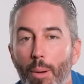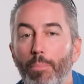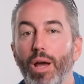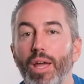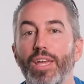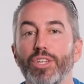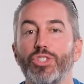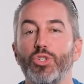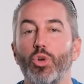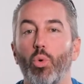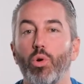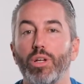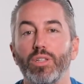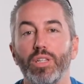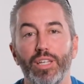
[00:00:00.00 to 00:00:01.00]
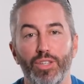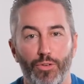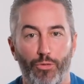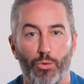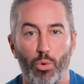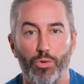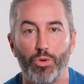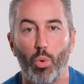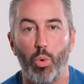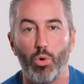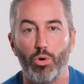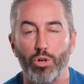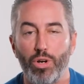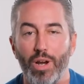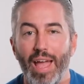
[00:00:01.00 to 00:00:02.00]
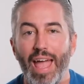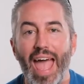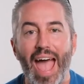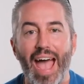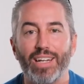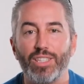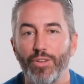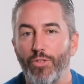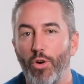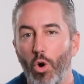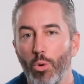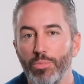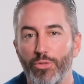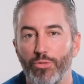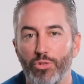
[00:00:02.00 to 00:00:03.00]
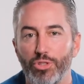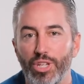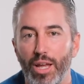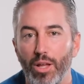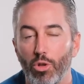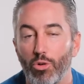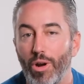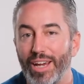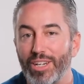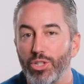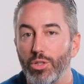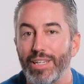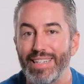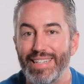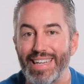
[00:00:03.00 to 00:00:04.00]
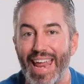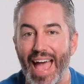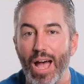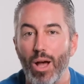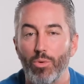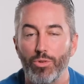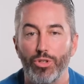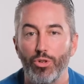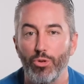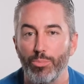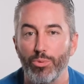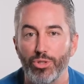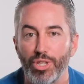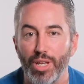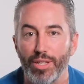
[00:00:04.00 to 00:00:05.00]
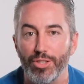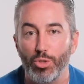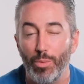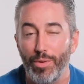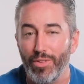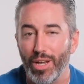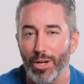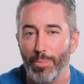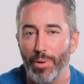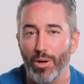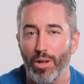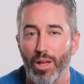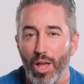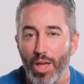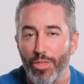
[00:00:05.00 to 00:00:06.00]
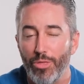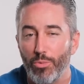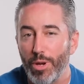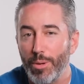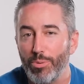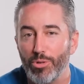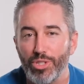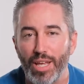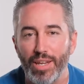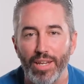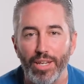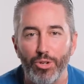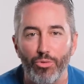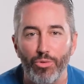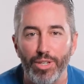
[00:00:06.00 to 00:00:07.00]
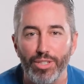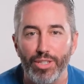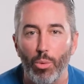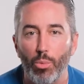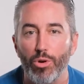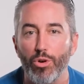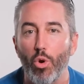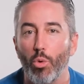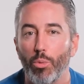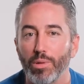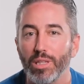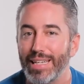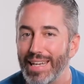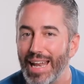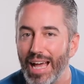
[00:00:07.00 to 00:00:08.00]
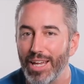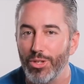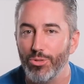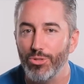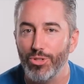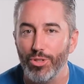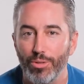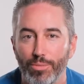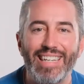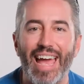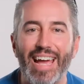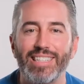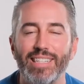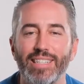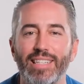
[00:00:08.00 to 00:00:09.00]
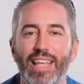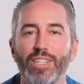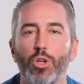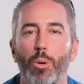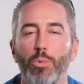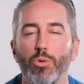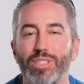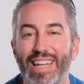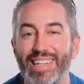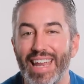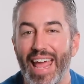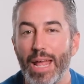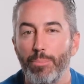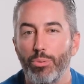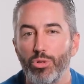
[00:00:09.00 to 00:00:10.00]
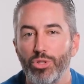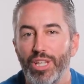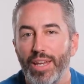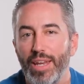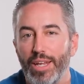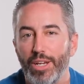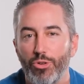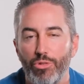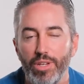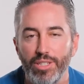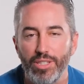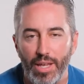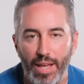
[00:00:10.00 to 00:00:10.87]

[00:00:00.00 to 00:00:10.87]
But historically, in the fourth quarter, active homes for sale are actually down 2%. So we've got about a 3% increase that we're normally not used to. Texas has almost a 10% increase